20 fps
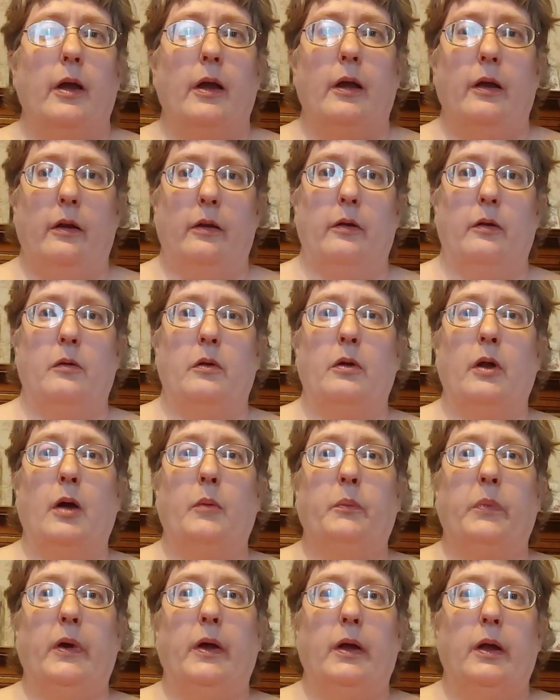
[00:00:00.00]
and
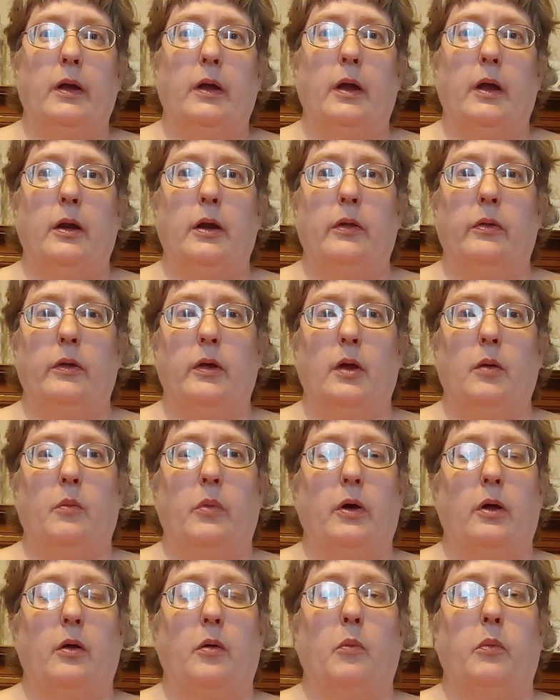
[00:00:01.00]
not buying anything
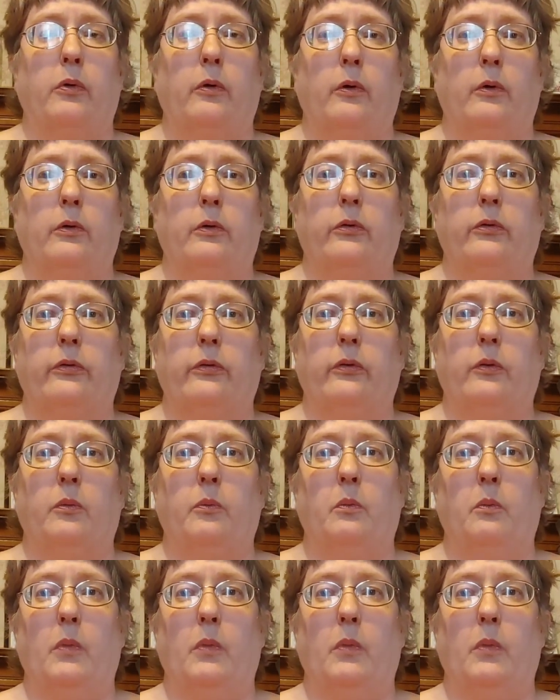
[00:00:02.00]
but produce,